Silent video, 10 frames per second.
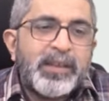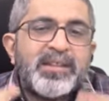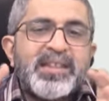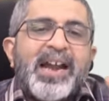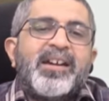
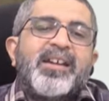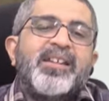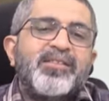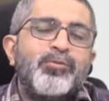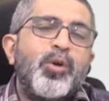That
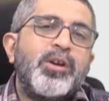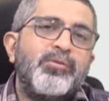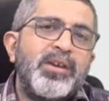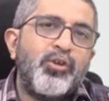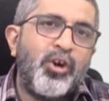is what
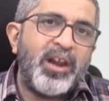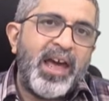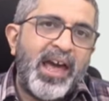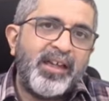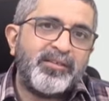we call
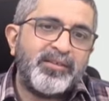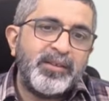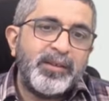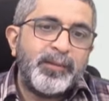as